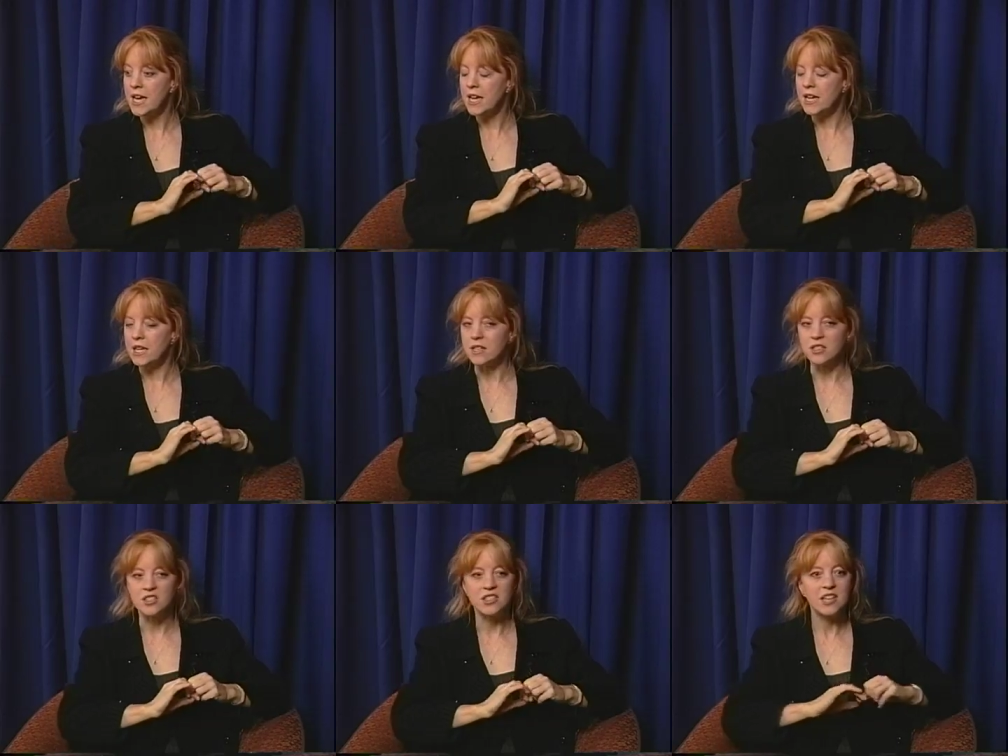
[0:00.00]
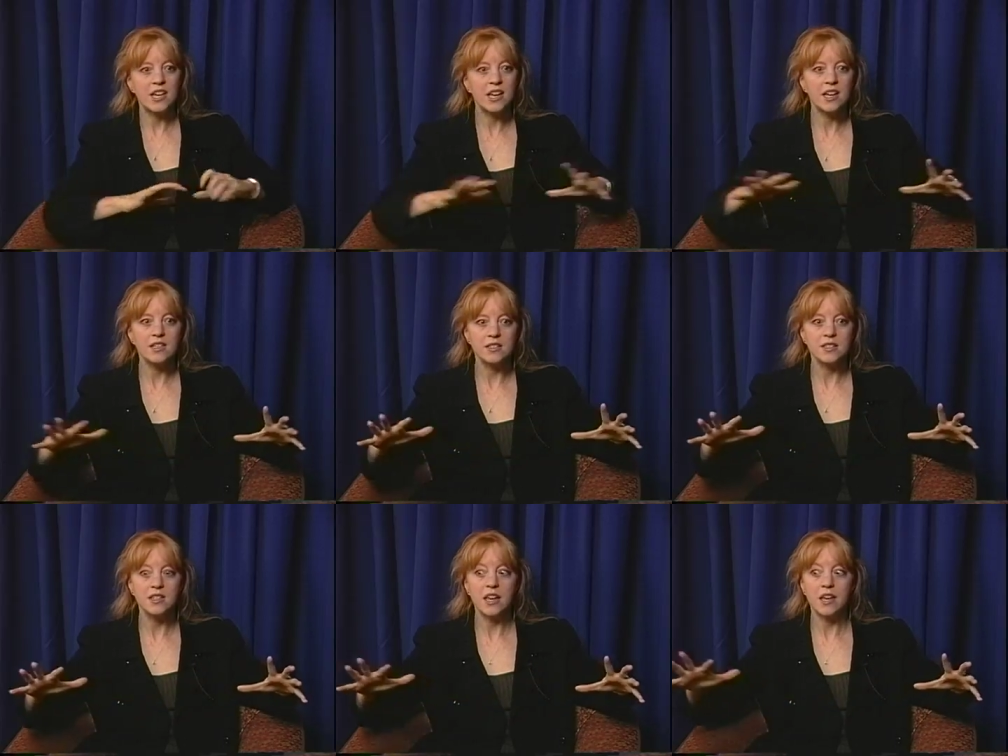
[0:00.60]

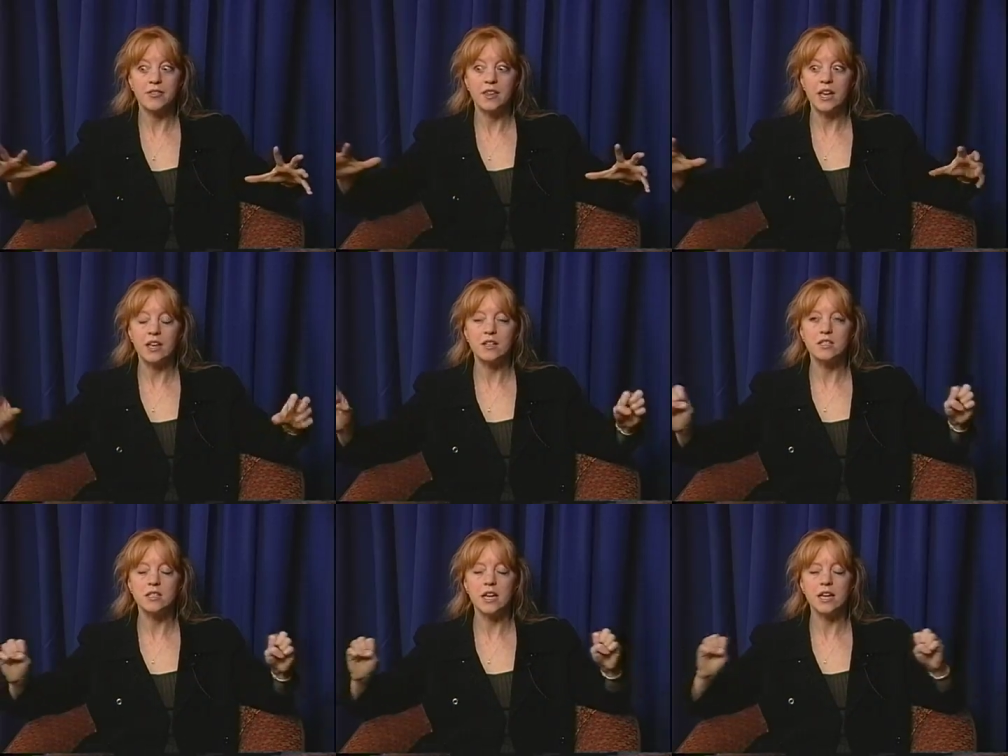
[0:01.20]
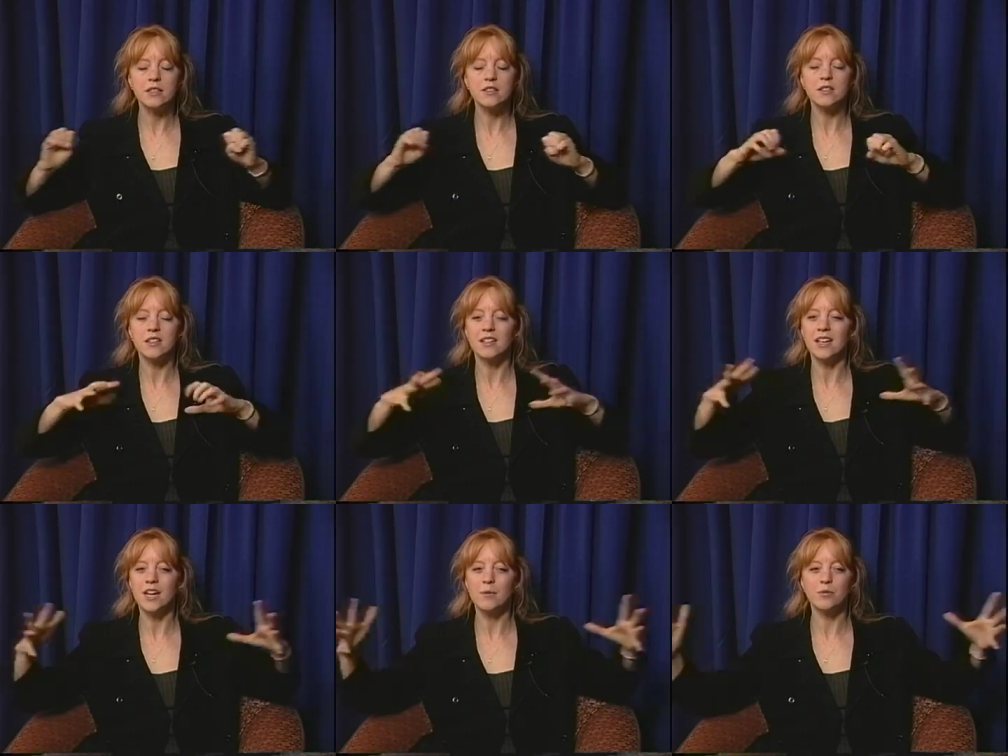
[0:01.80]
intense, and the intensity
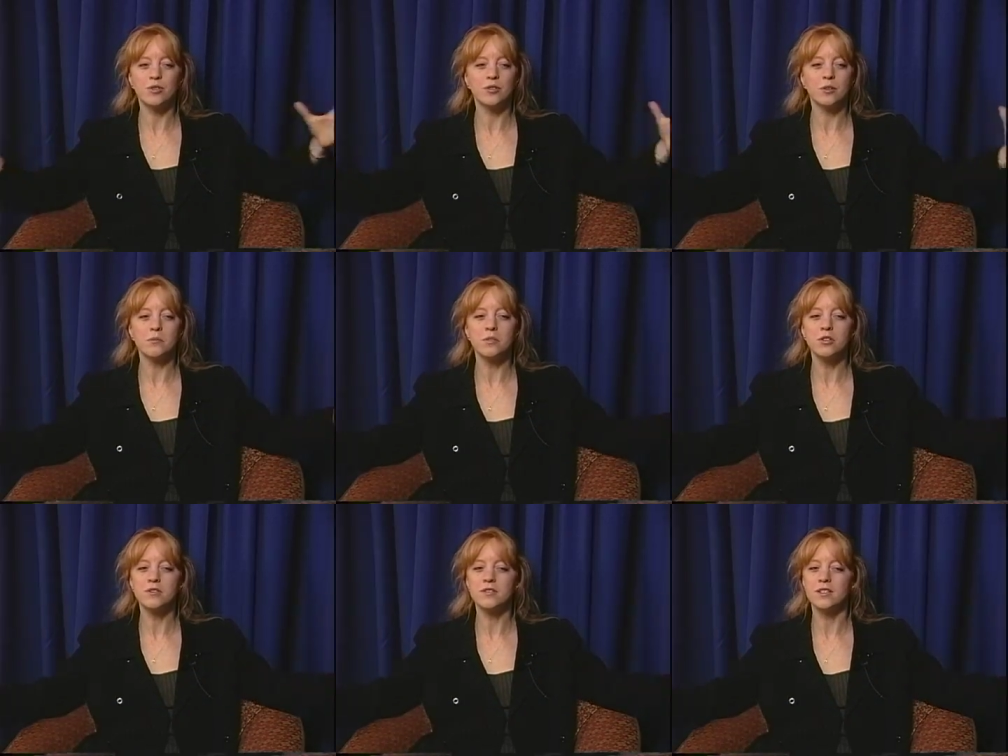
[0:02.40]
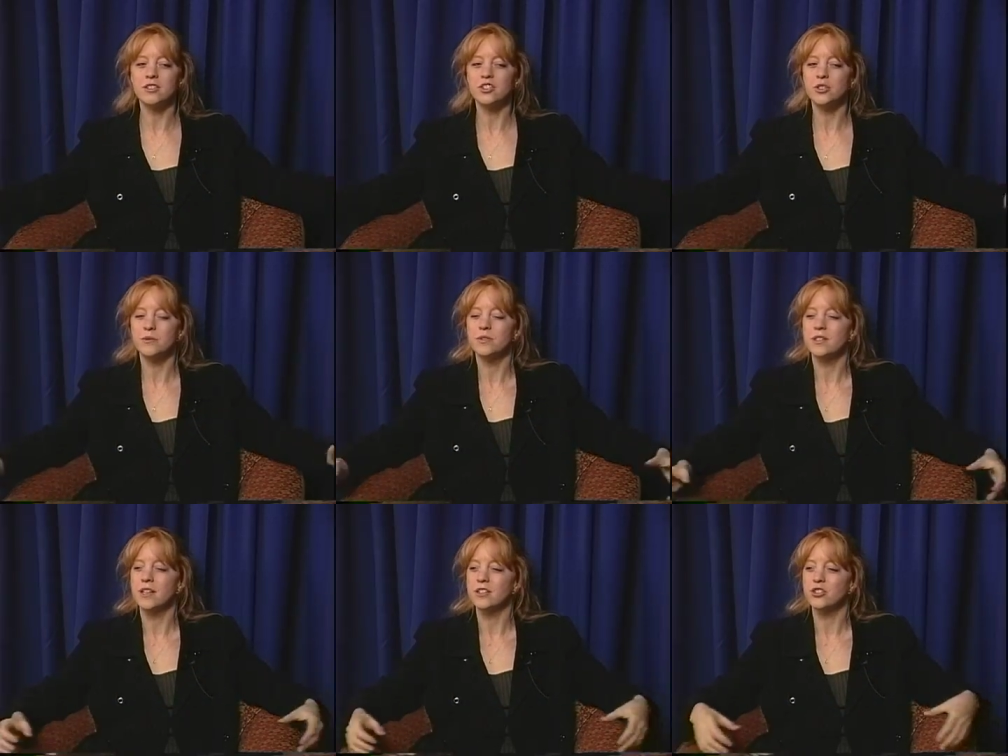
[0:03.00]
came through the music. She
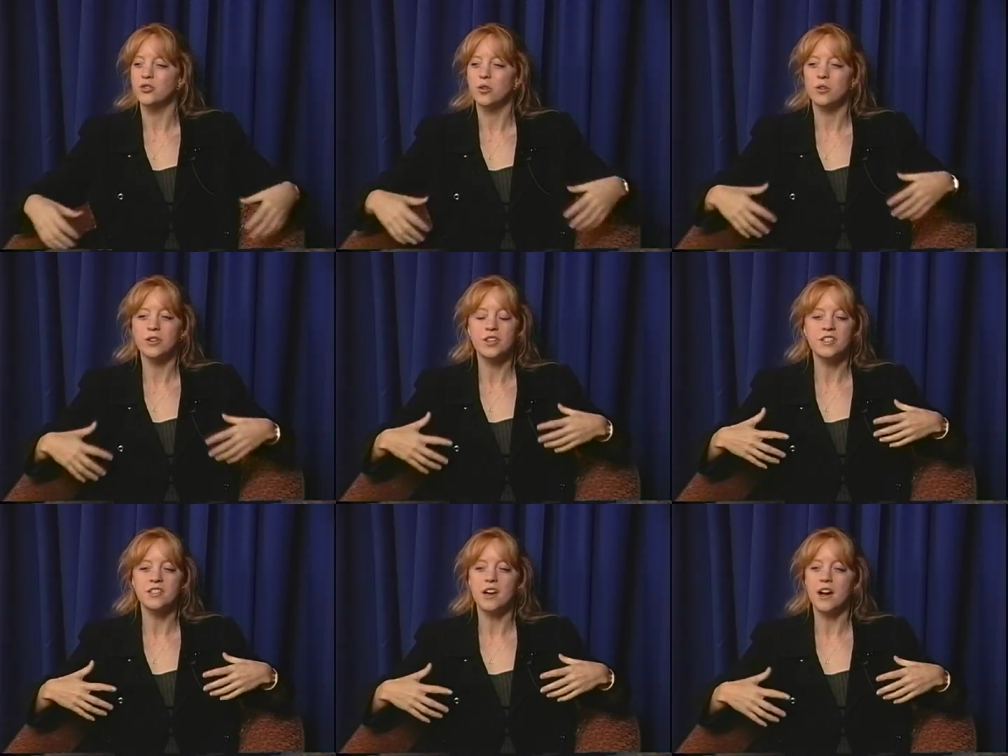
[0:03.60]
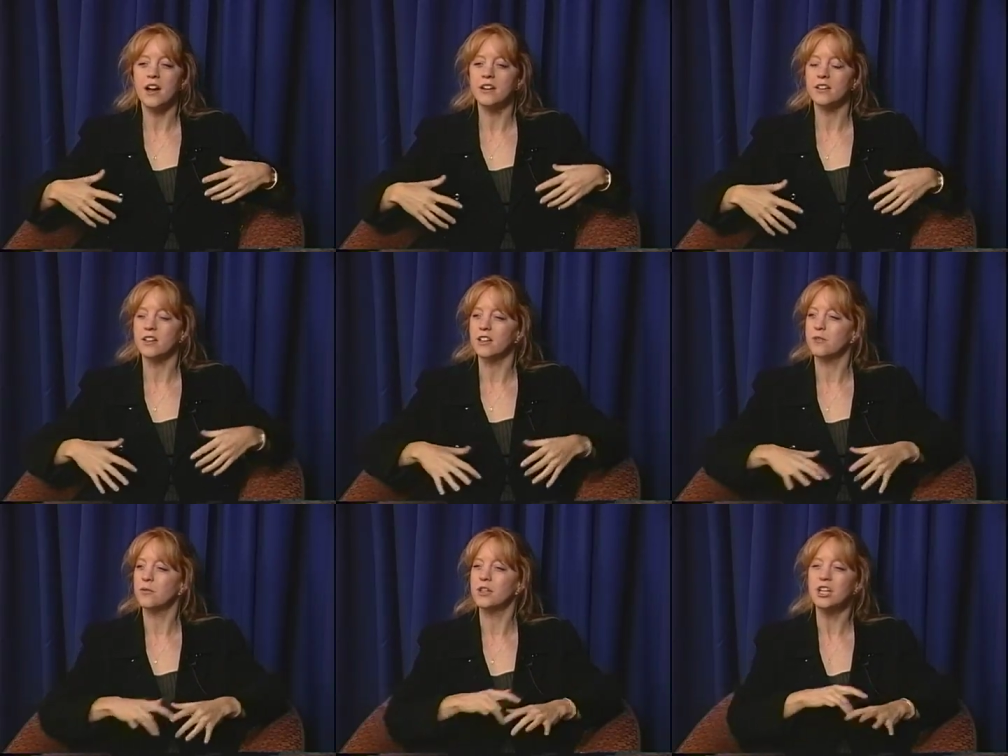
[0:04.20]
was like Dorothy Donegan,
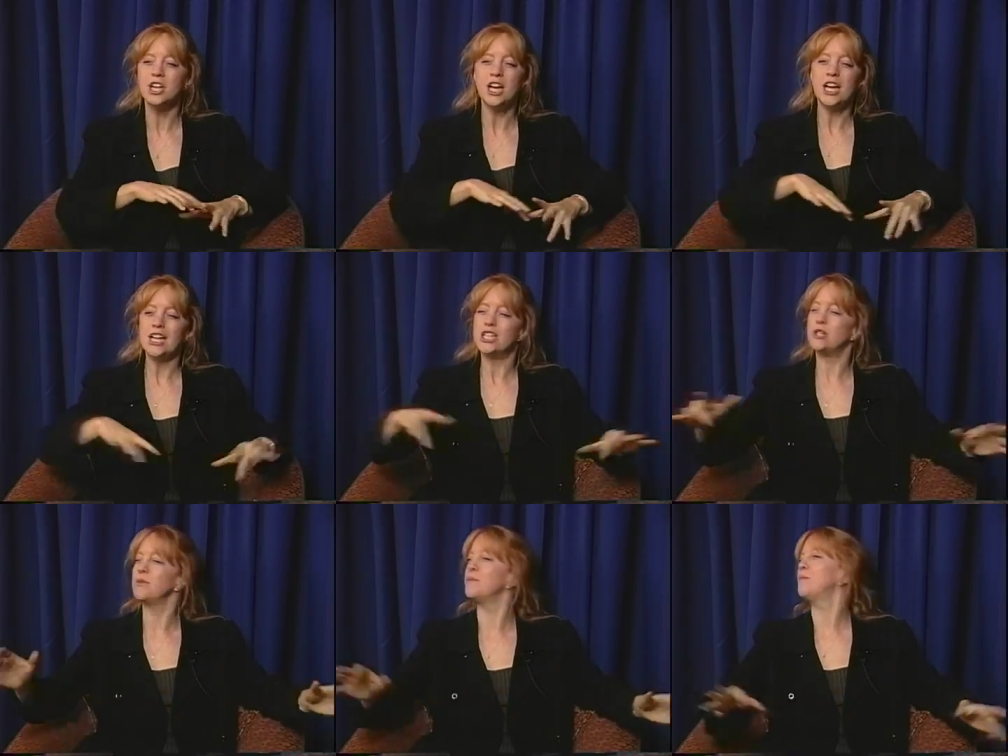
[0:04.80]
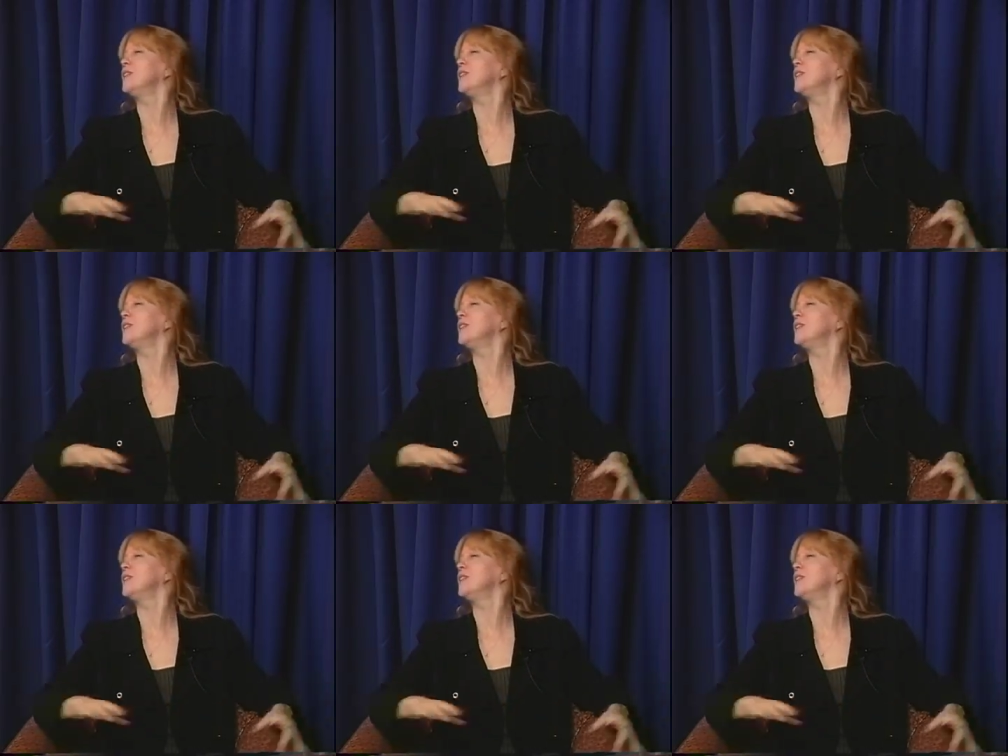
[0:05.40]
and when she would